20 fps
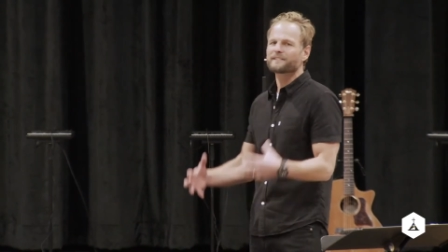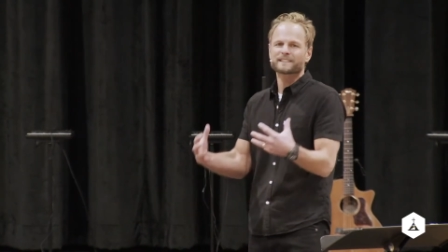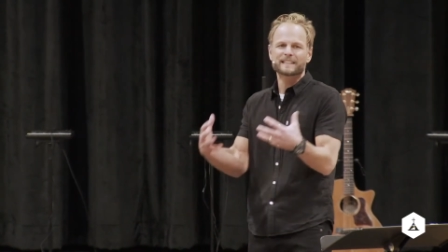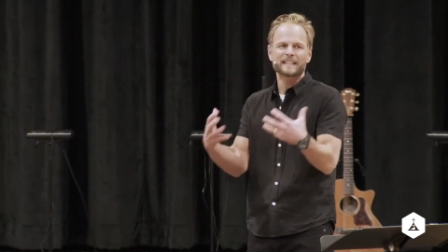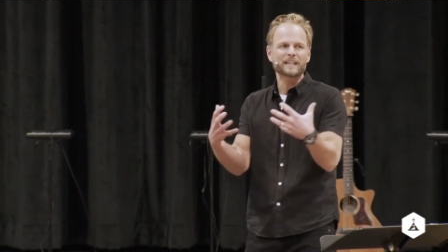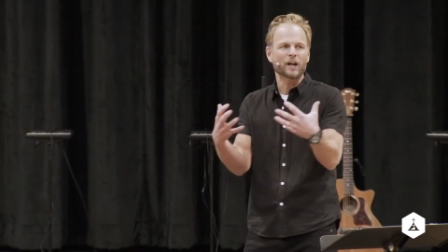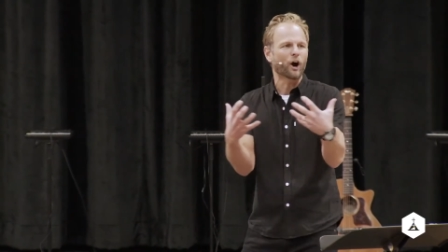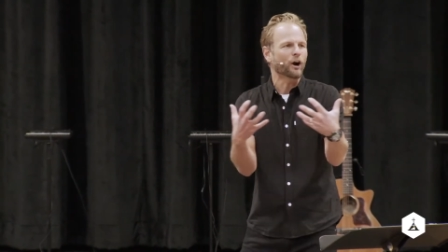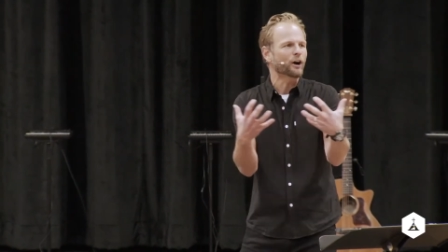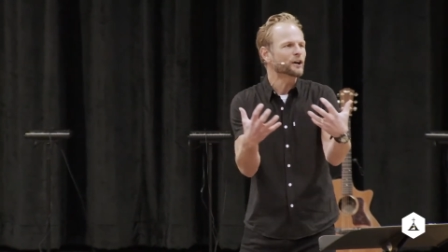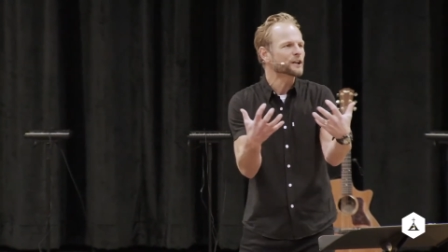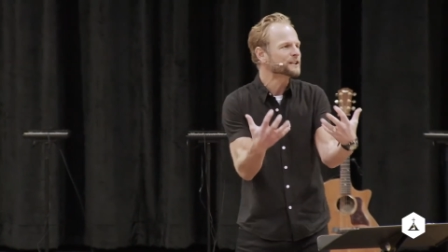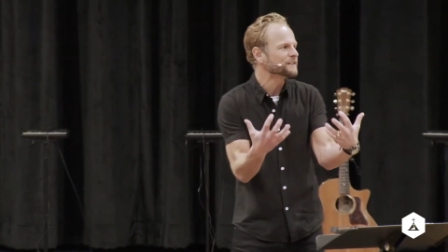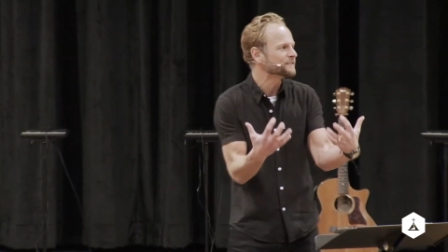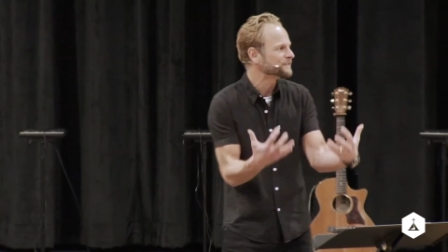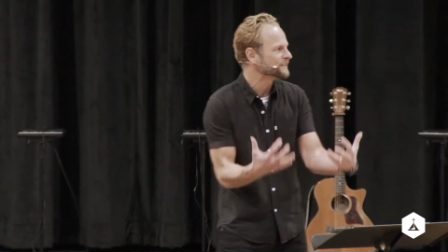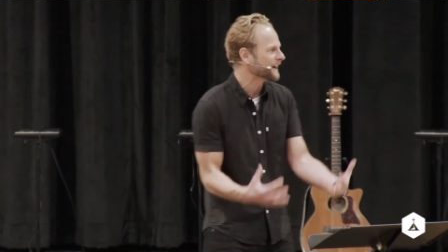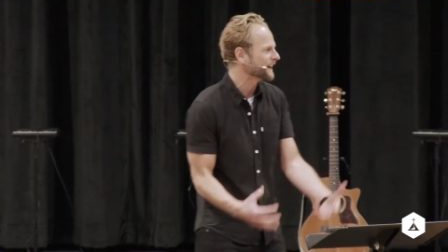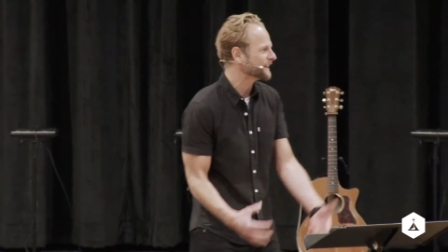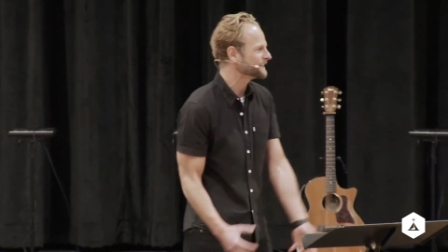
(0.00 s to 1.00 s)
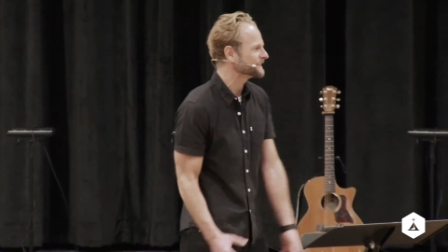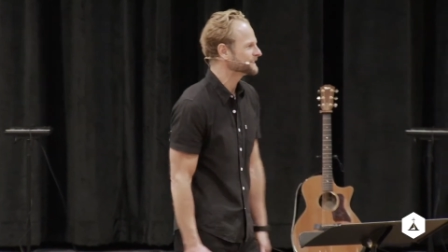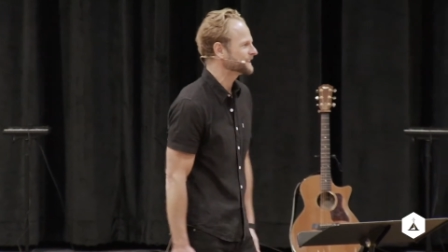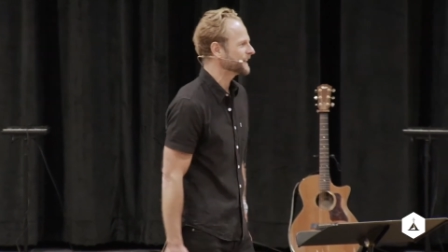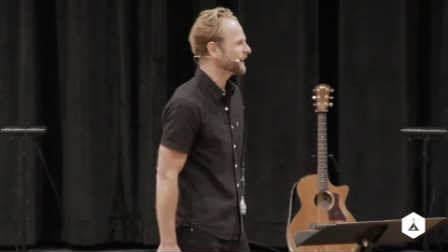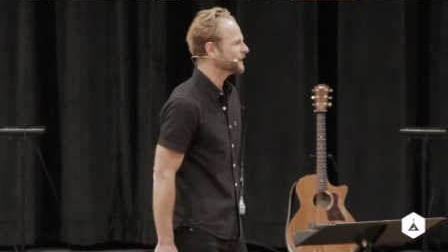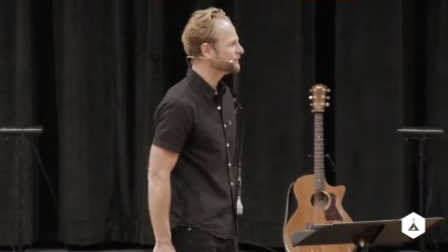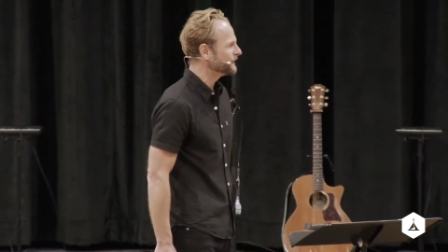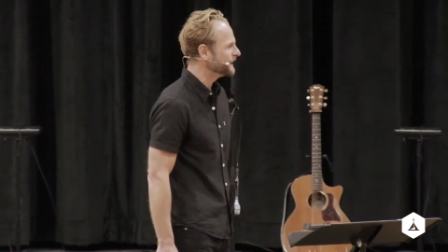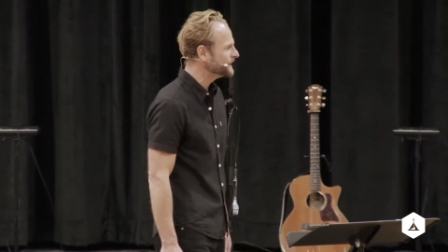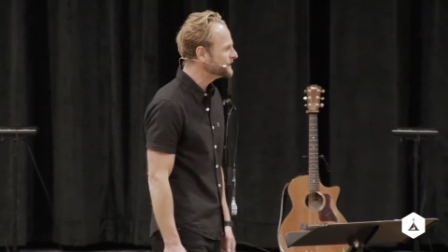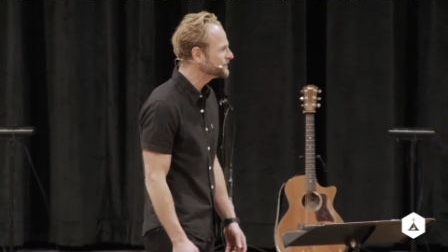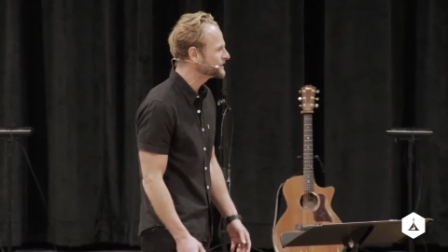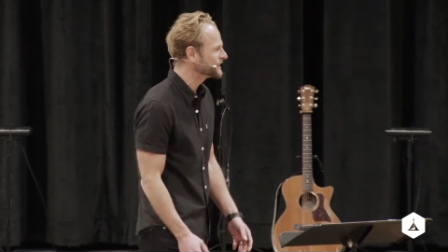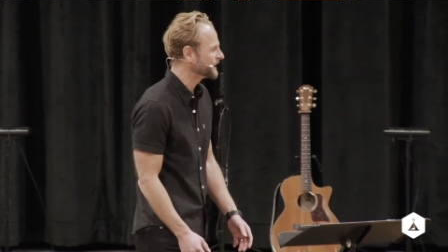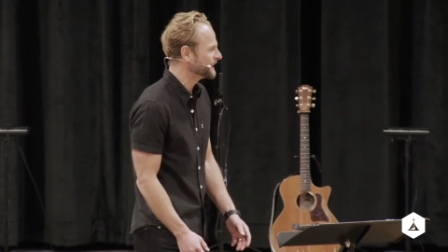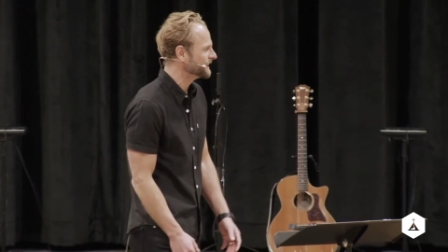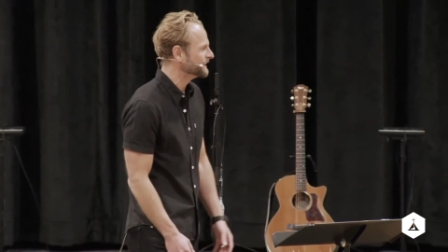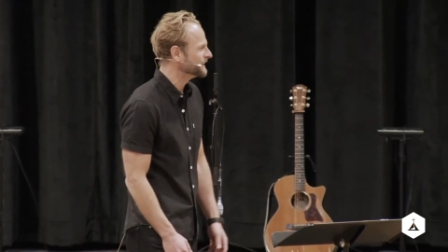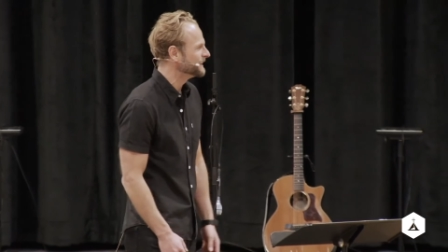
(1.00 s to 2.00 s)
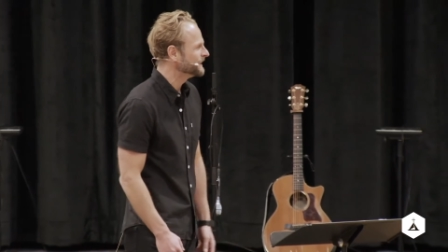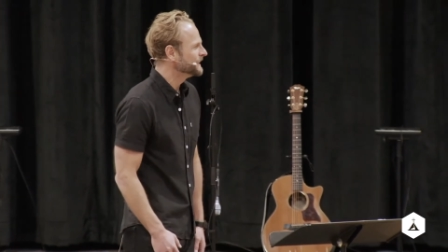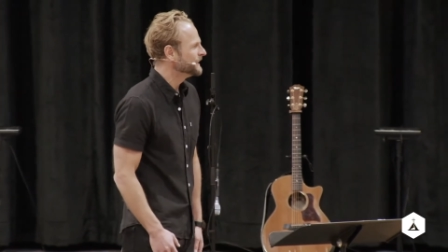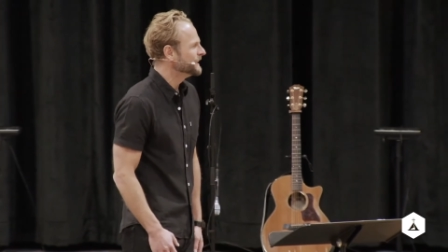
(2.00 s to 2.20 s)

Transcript: is the ark of God's salvation